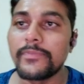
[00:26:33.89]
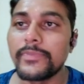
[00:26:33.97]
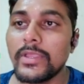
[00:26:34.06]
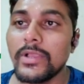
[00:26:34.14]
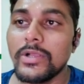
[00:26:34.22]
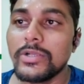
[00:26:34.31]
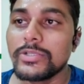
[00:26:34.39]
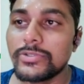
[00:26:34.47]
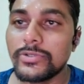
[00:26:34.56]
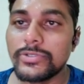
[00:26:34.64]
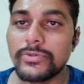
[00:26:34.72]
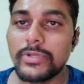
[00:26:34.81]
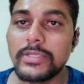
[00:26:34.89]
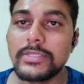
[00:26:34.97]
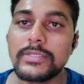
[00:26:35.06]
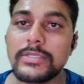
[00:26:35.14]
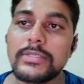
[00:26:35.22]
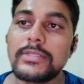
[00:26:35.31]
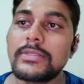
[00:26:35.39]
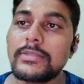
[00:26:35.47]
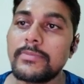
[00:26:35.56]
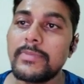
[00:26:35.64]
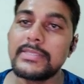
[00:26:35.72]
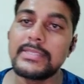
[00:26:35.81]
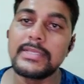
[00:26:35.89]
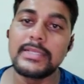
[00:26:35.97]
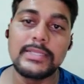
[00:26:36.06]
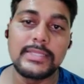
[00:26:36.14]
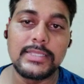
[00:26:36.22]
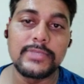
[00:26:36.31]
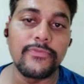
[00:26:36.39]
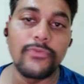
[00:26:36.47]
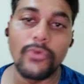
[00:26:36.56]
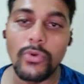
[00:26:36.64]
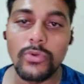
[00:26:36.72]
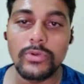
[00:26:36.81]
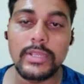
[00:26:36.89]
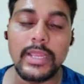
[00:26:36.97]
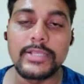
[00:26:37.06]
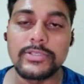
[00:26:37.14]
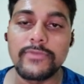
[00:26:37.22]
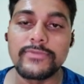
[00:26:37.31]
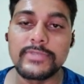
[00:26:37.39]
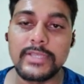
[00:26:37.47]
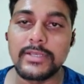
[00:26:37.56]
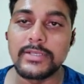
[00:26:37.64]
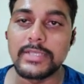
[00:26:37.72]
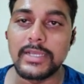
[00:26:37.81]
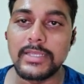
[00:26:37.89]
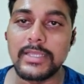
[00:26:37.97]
So students, basically these four kinds of genders are there: